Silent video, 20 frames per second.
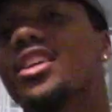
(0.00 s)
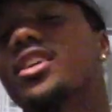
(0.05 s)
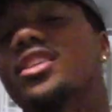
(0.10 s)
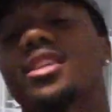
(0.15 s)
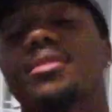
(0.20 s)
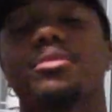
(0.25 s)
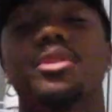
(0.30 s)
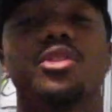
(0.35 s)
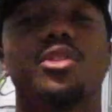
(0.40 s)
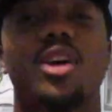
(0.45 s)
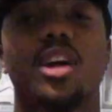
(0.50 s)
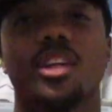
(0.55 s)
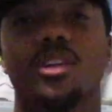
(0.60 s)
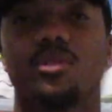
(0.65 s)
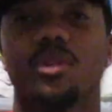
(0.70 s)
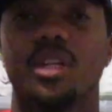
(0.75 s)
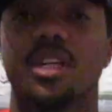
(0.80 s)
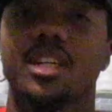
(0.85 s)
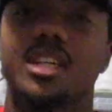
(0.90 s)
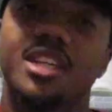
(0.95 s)
darts. I mean, you already
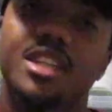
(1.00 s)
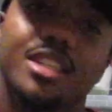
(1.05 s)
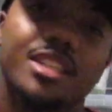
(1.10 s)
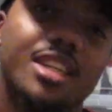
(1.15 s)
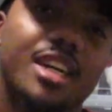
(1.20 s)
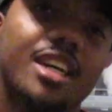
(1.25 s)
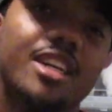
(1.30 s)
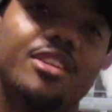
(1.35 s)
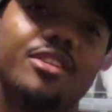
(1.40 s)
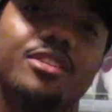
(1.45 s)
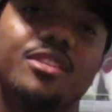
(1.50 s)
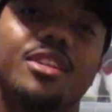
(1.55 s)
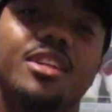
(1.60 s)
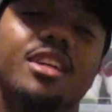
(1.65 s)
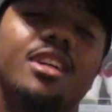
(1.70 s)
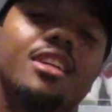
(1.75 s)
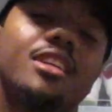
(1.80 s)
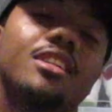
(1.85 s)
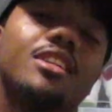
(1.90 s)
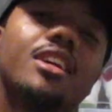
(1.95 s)
read it in the title.
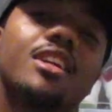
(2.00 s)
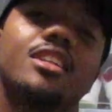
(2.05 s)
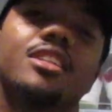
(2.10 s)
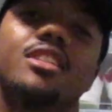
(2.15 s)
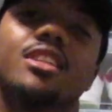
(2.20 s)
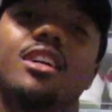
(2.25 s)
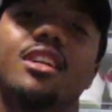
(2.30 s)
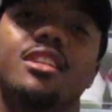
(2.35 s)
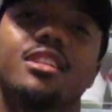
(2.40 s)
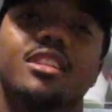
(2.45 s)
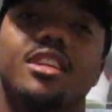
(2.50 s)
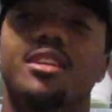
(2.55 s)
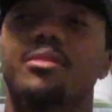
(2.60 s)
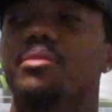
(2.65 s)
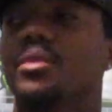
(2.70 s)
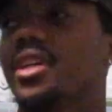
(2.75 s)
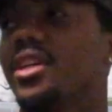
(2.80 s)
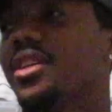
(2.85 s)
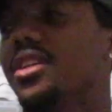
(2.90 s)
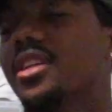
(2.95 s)
You already saw the
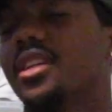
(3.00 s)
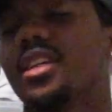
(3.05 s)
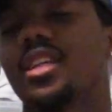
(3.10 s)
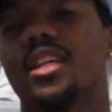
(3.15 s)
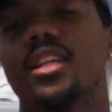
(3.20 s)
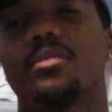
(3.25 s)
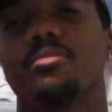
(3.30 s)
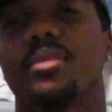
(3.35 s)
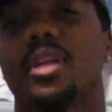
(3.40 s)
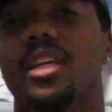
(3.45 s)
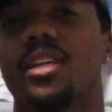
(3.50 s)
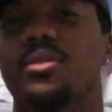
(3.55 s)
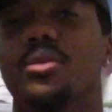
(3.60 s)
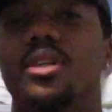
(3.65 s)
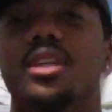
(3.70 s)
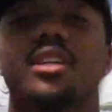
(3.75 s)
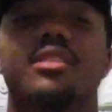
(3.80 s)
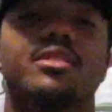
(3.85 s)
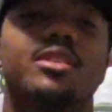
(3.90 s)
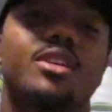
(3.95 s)
thumbnail, the clickbait,
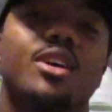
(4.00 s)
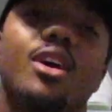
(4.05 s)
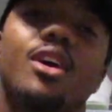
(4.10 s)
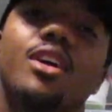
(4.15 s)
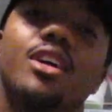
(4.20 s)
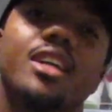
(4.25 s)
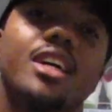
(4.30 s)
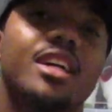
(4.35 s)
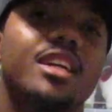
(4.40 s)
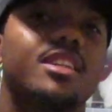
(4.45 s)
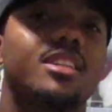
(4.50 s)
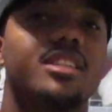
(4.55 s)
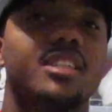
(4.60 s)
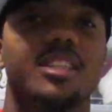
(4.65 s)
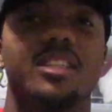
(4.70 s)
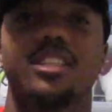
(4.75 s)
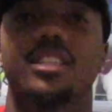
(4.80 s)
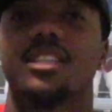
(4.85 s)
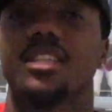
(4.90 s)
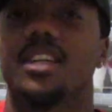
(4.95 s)
whatever. All that
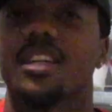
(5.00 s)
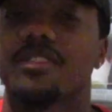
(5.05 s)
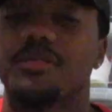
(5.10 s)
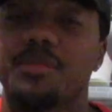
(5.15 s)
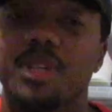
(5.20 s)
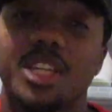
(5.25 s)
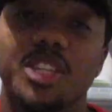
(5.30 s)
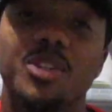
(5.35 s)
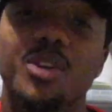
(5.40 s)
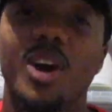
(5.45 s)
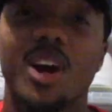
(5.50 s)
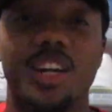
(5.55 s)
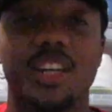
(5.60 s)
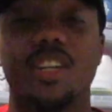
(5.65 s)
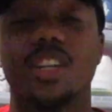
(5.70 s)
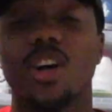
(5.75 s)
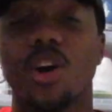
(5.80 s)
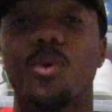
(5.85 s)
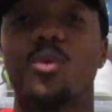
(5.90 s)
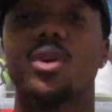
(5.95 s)
good stuff, man. You already
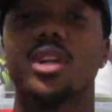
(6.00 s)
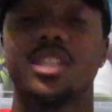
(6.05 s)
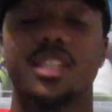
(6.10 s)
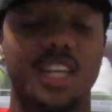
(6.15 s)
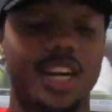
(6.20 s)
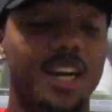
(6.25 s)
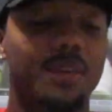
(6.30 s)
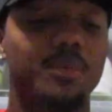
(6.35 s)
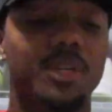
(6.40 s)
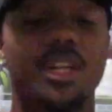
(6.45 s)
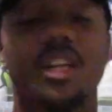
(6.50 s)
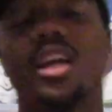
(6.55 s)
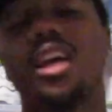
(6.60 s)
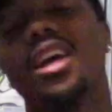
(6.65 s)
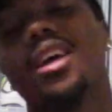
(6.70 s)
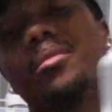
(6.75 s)
know what's coming.